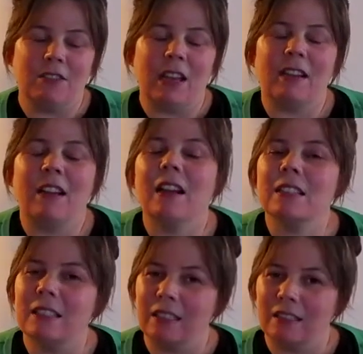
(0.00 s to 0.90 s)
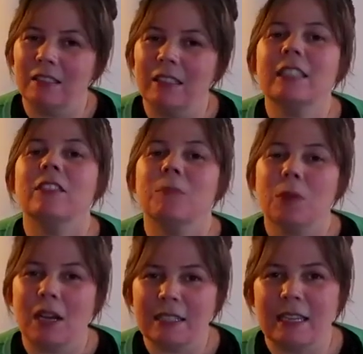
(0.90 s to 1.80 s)
that constant collective
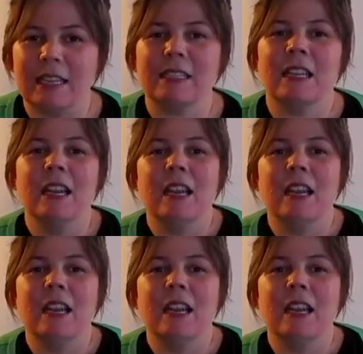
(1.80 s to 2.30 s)
process